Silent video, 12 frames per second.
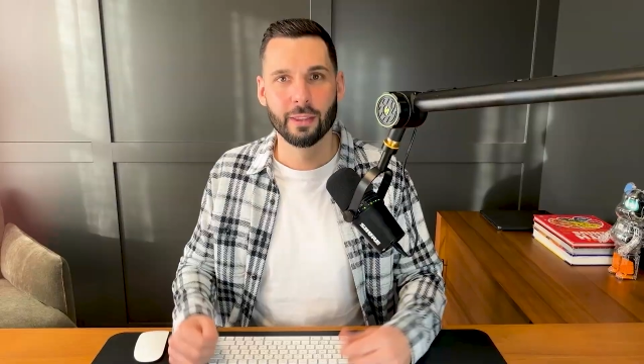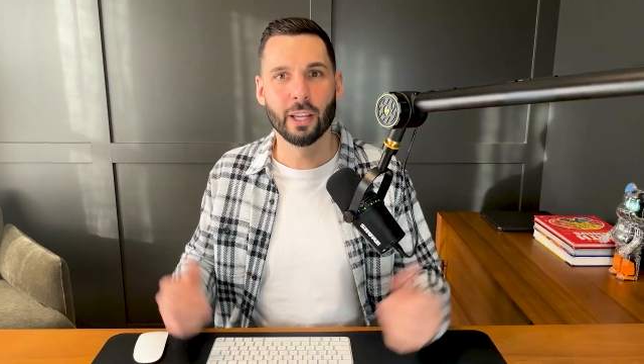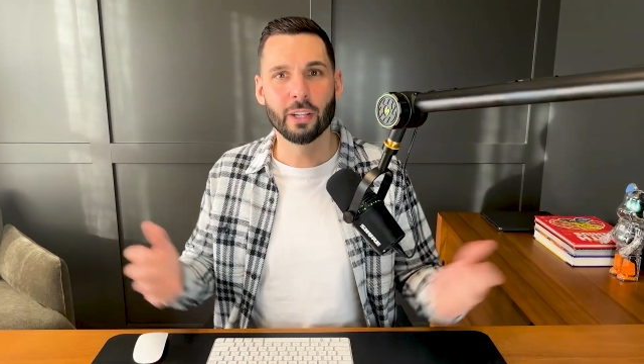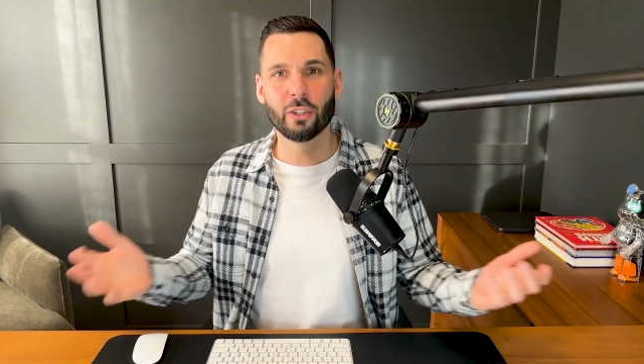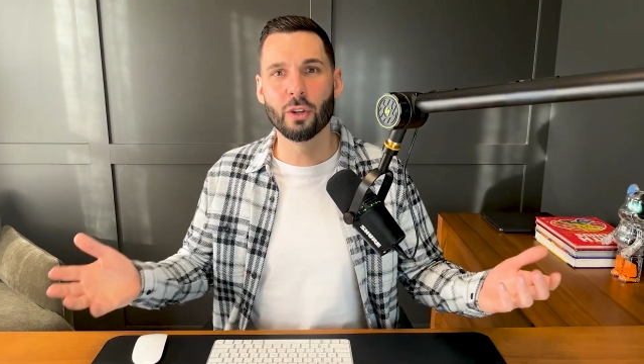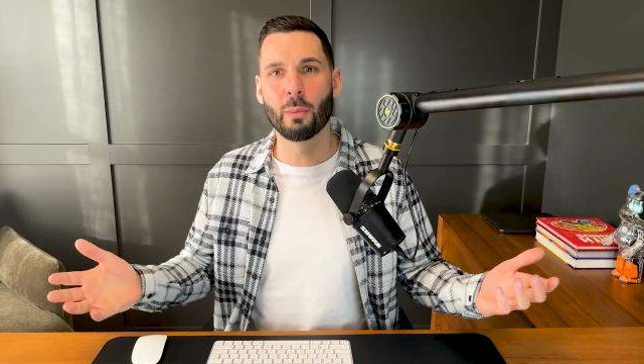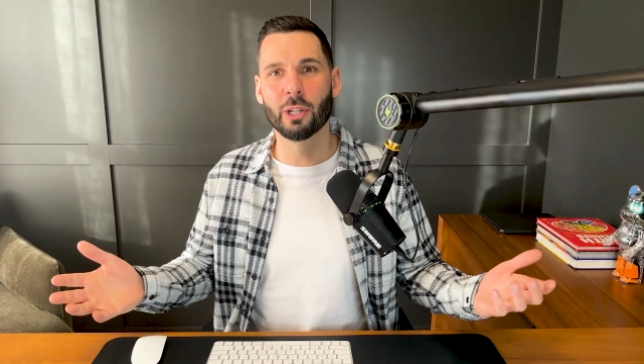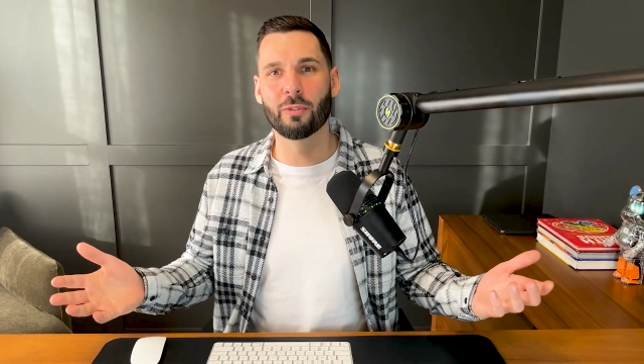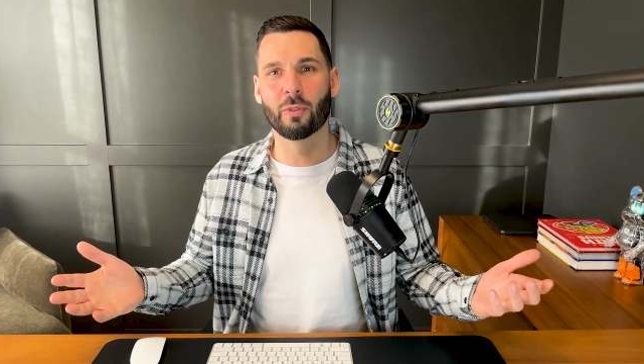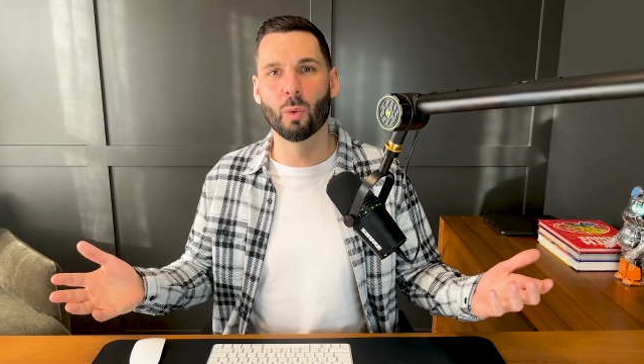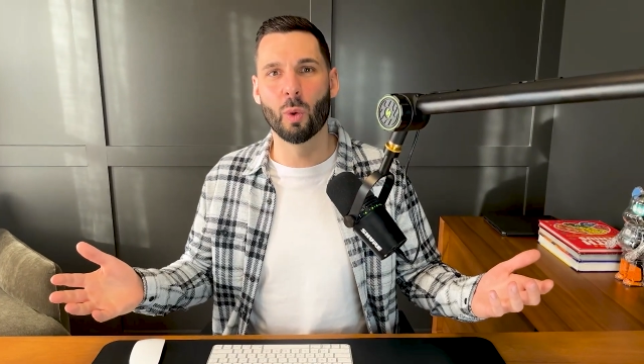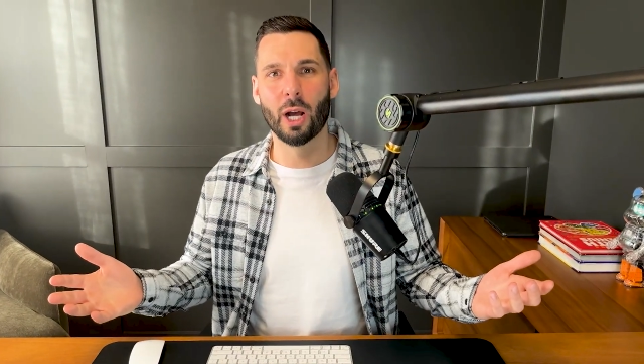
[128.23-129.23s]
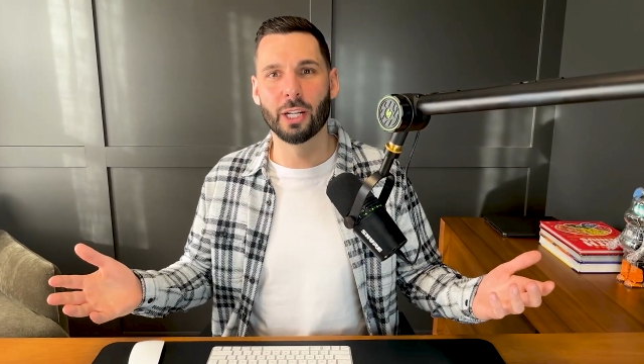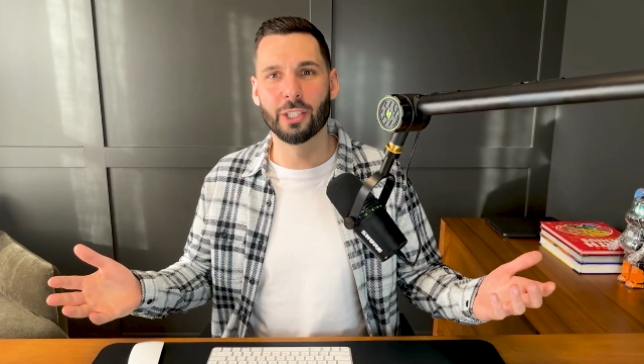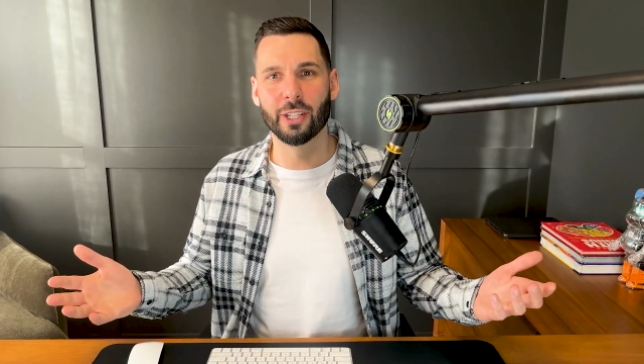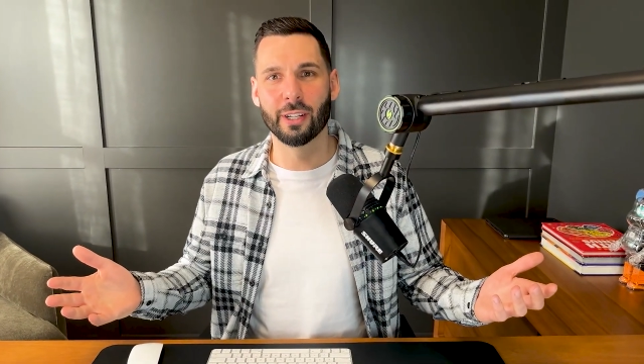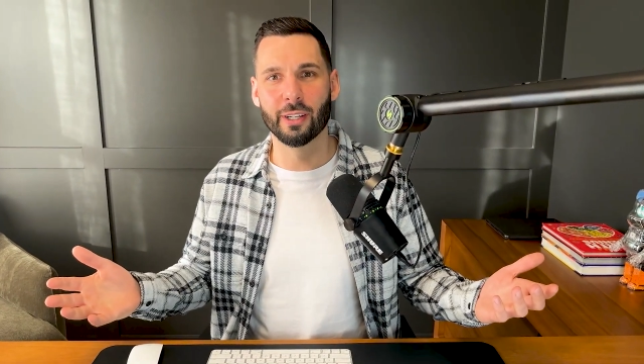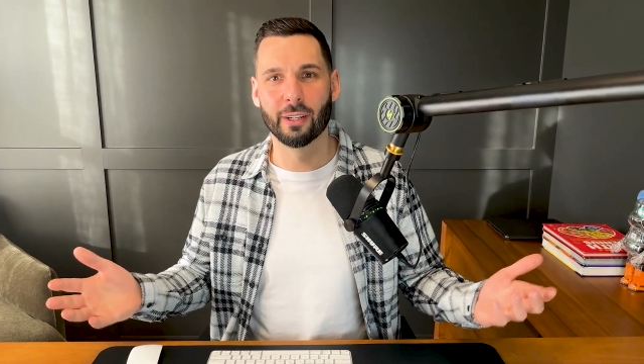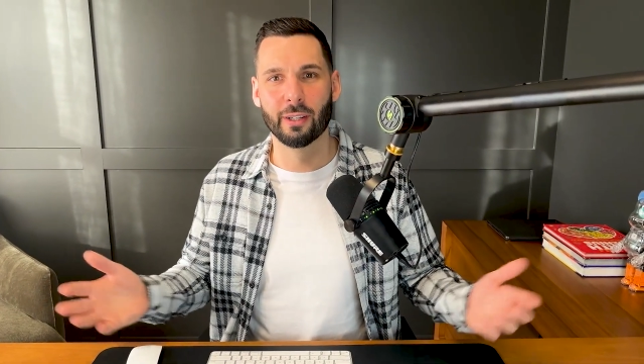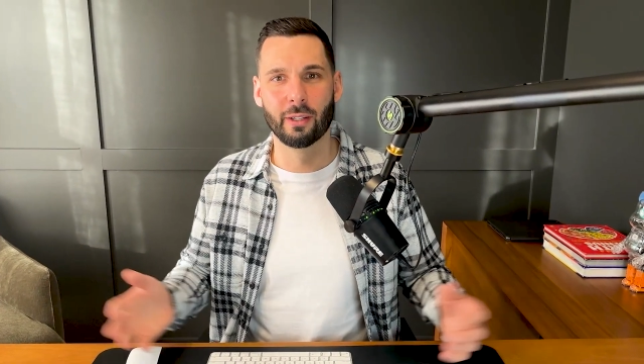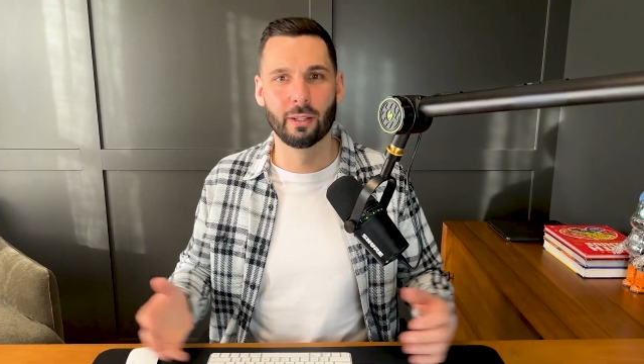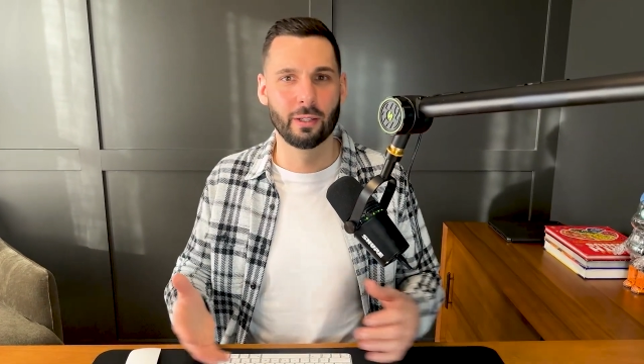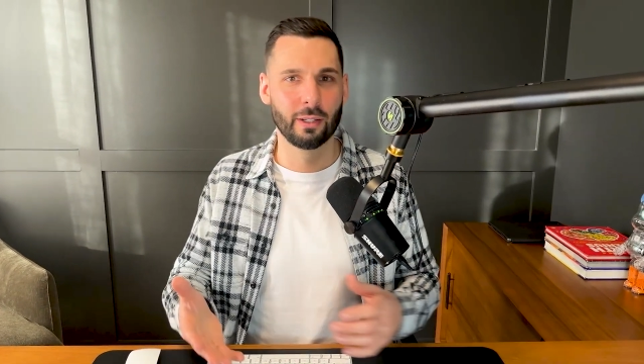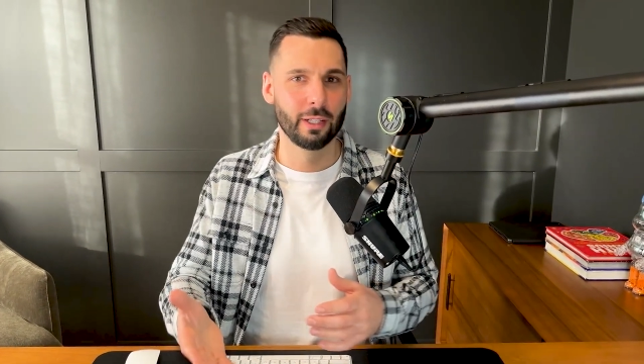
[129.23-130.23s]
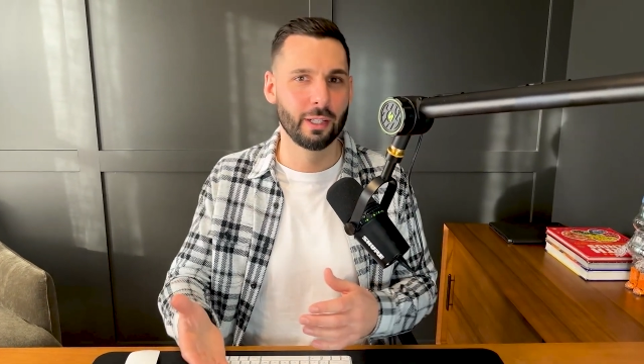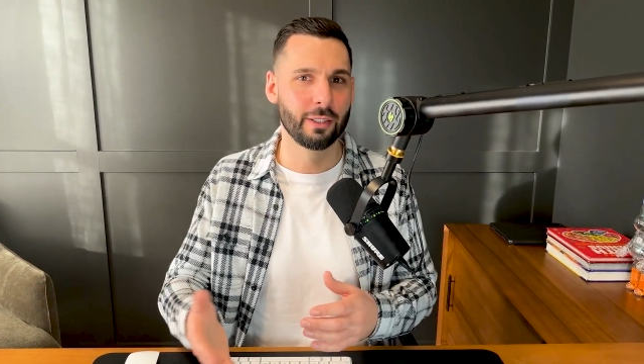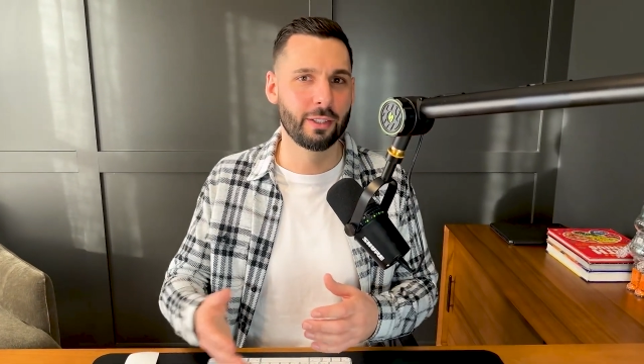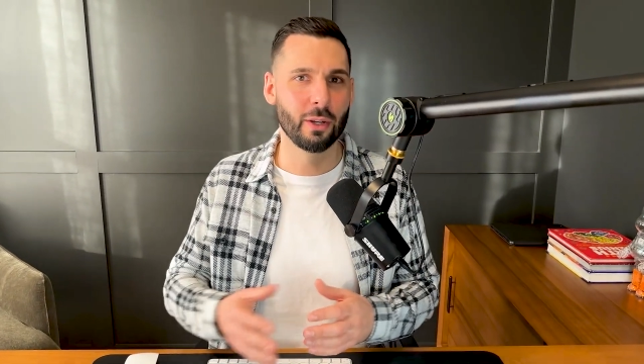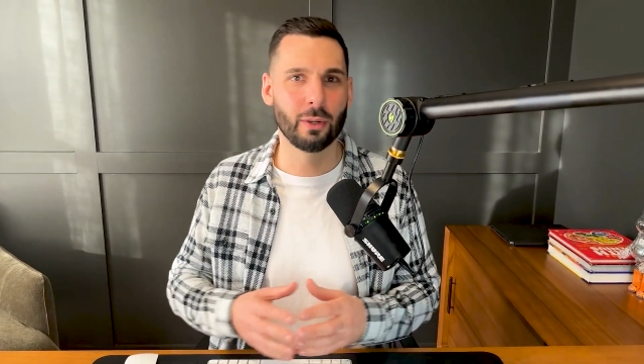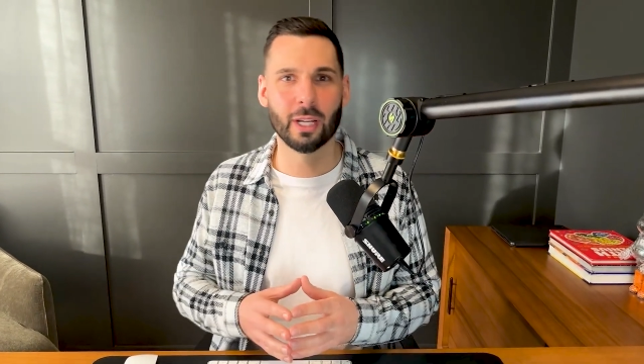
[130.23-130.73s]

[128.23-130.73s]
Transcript: Thanks so much for watching. Until